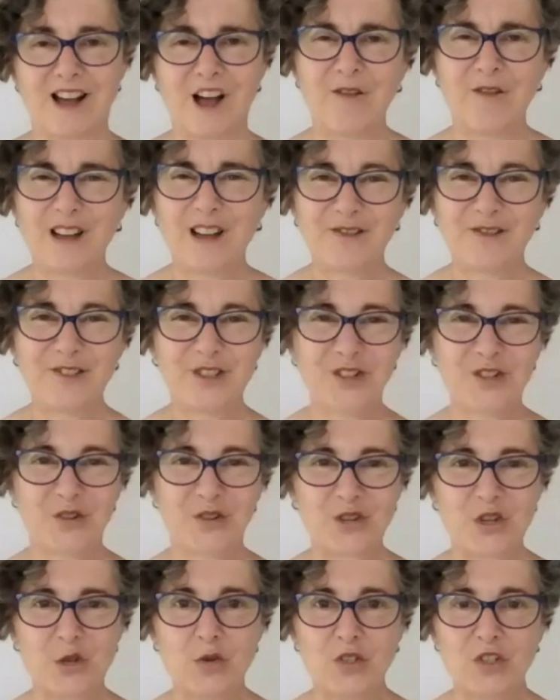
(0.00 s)
I've just
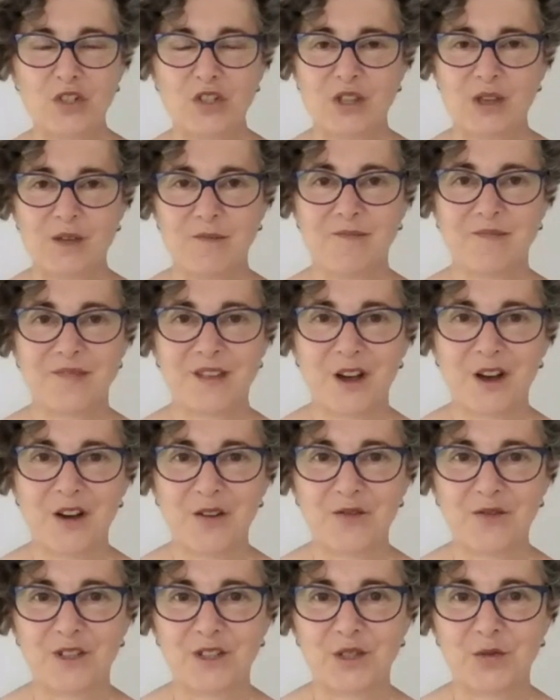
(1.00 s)
got used to them
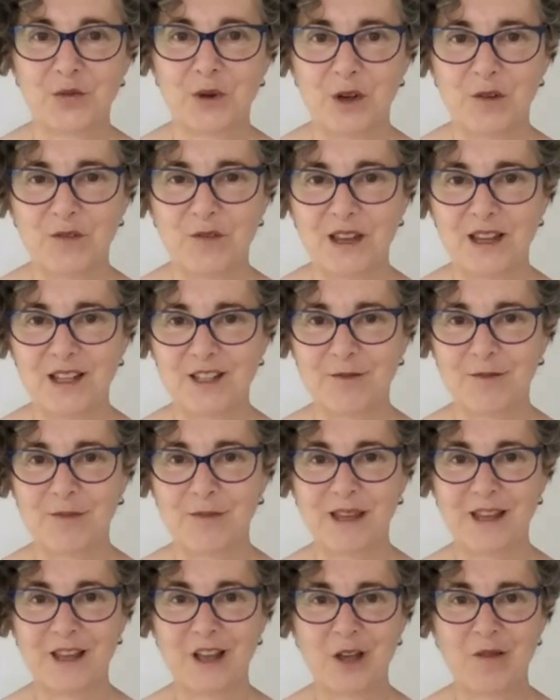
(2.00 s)
after 12 years of
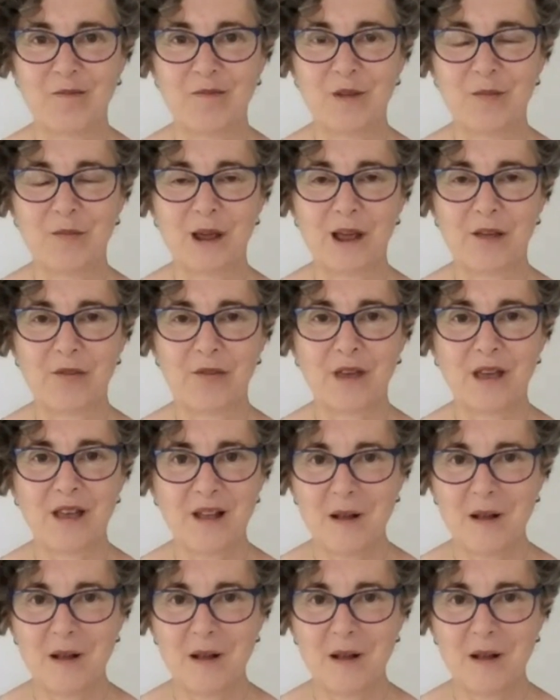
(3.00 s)
being homeopath.